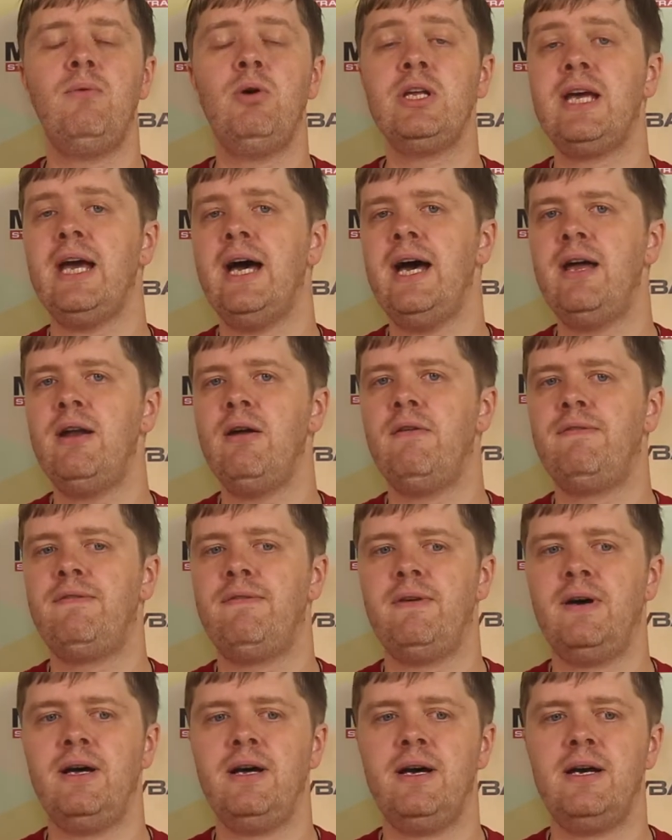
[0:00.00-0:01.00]
kind
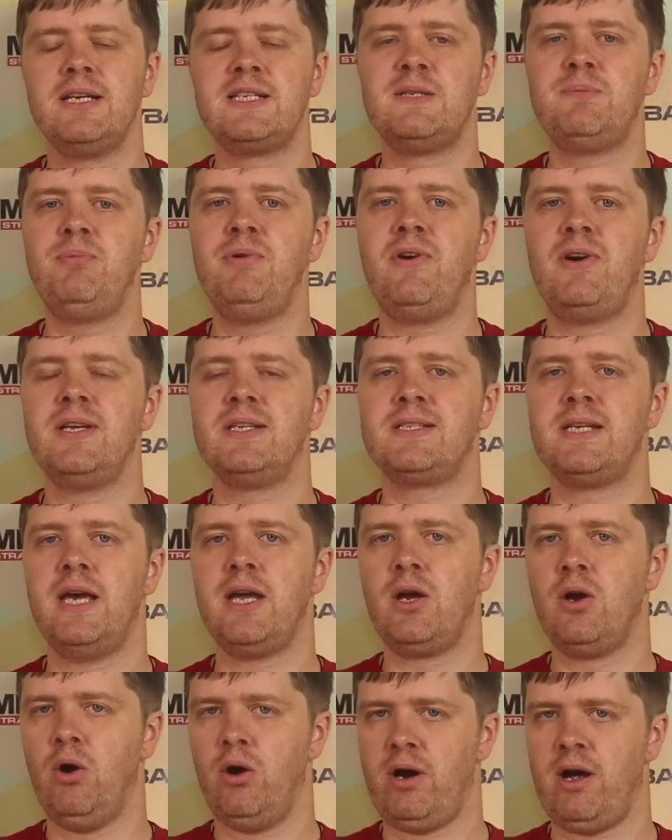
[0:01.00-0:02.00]
of experience
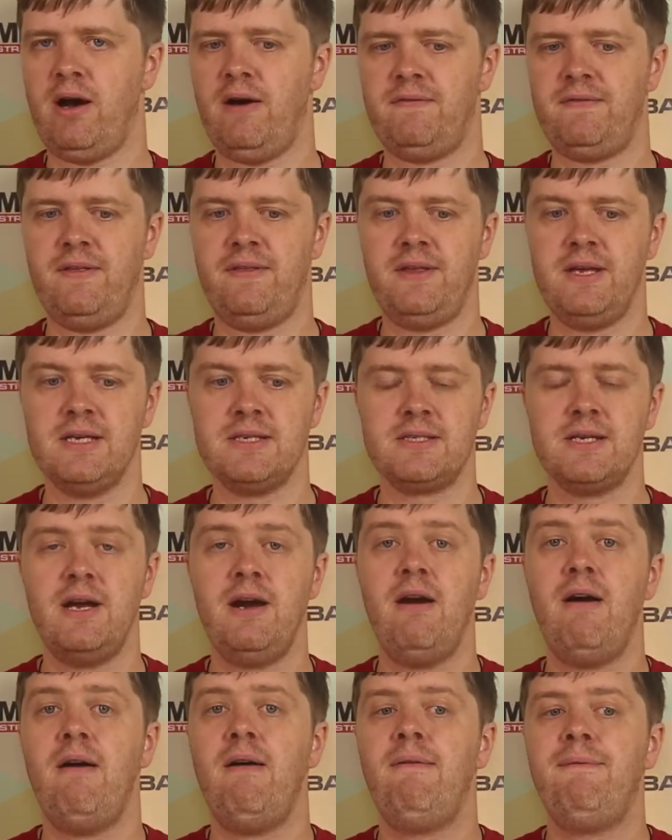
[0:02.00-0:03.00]
I got after this?
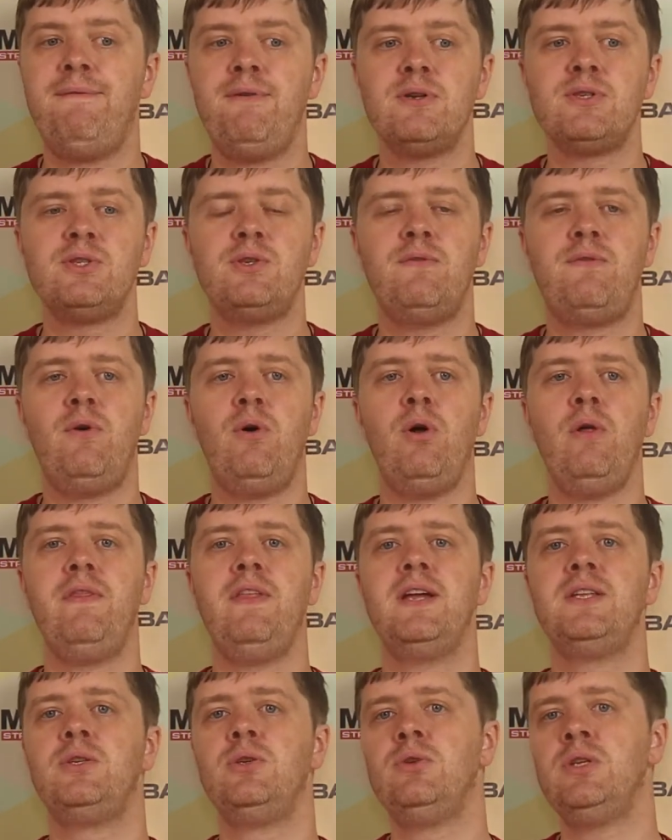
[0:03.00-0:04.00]
First of all,
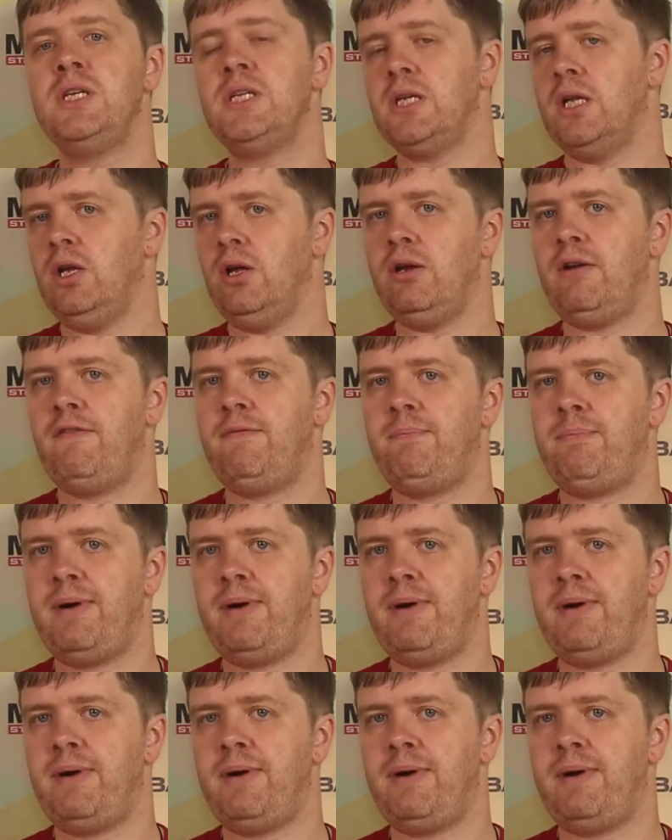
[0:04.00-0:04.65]
that you need a lot of